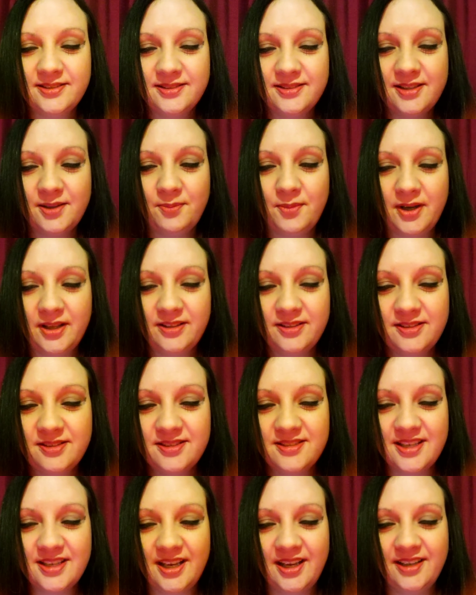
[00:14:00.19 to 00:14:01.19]
the mother
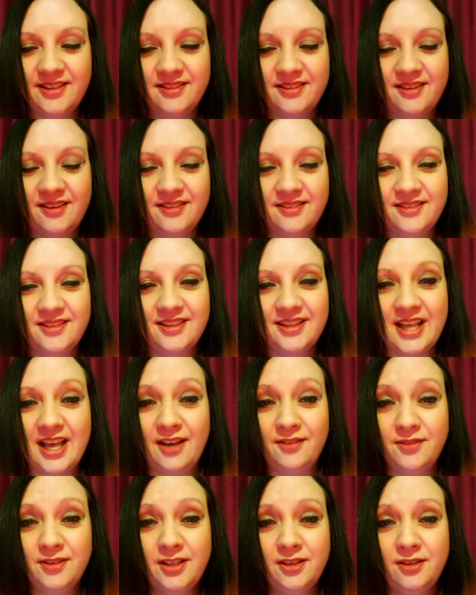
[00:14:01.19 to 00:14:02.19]
saying they're all going to
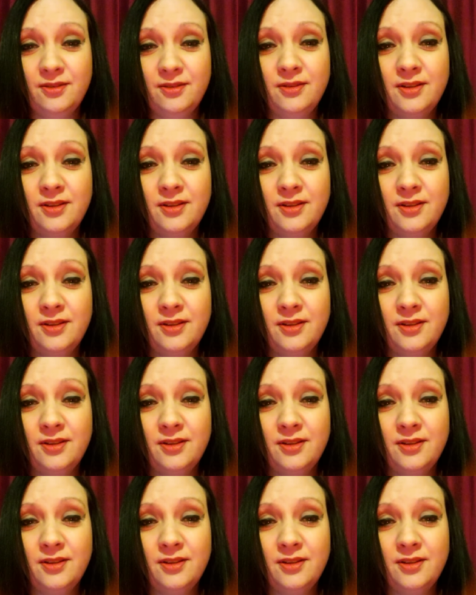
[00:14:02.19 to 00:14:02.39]
laugh at you.